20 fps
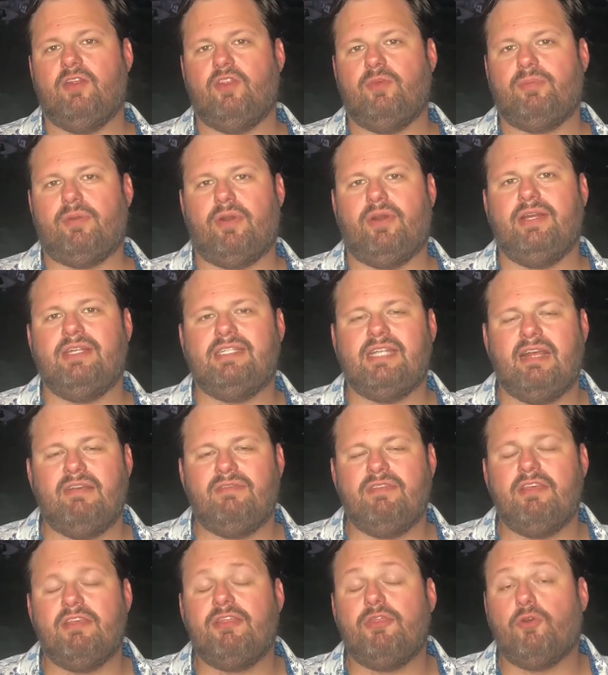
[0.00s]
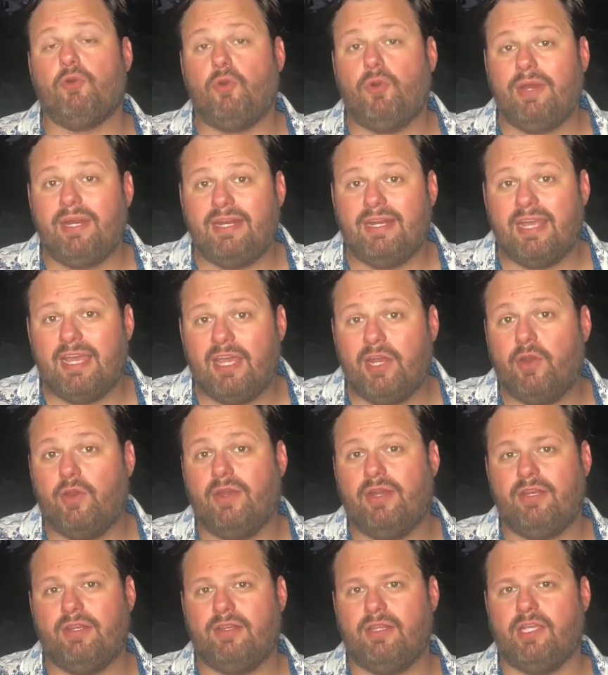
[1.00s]
the parties have the authority to enter
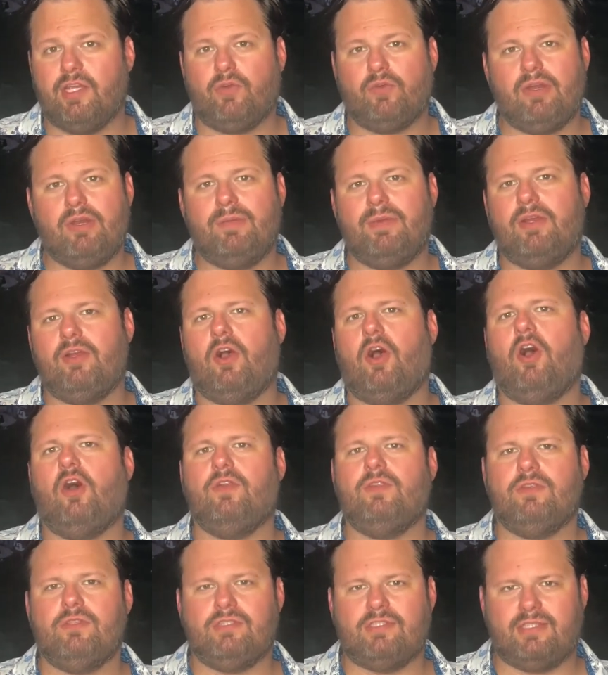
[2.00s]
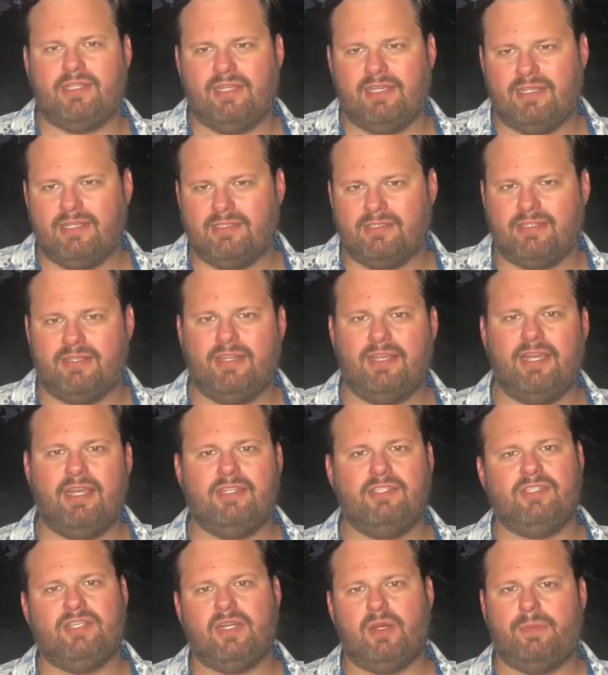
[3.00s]
into the agreement, all of those things, and they
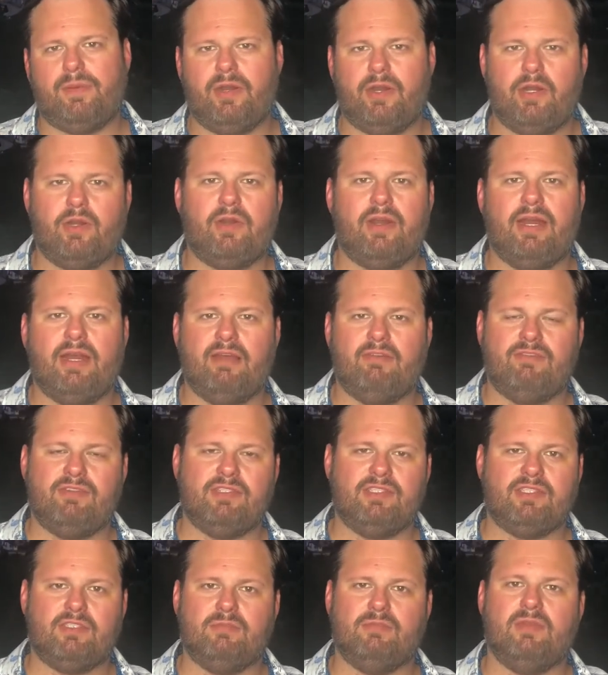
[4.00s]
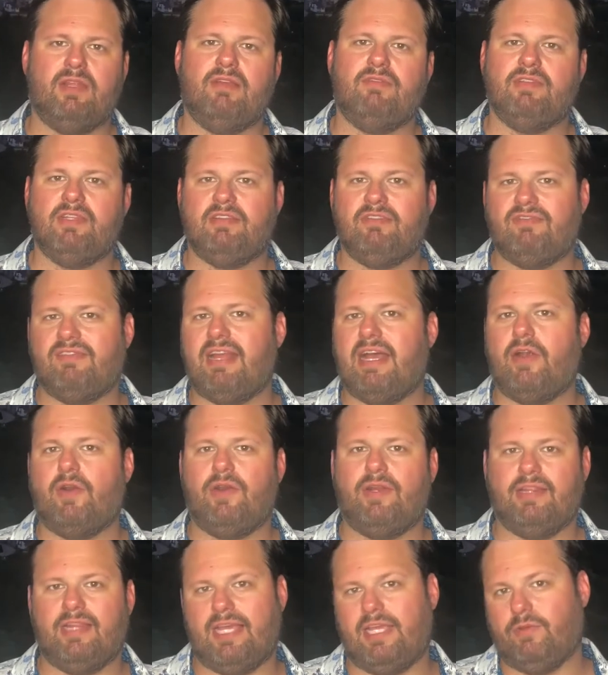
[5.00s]
each get a paragraph in some lovely
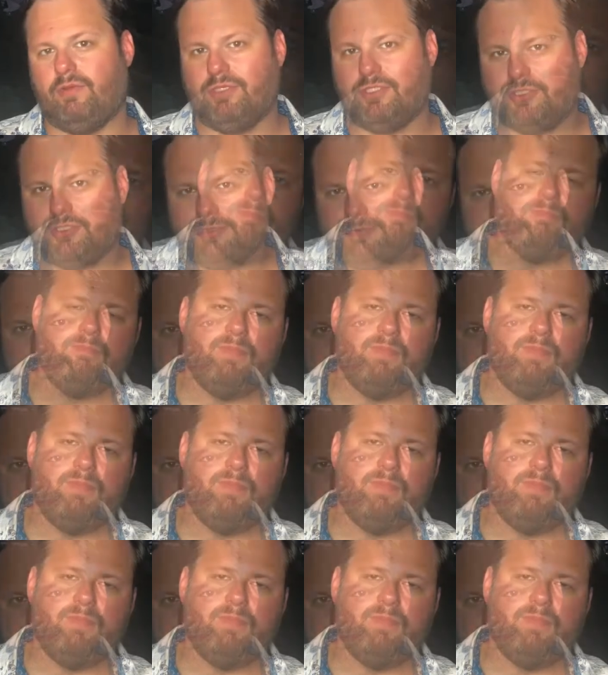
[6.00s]
flowery language.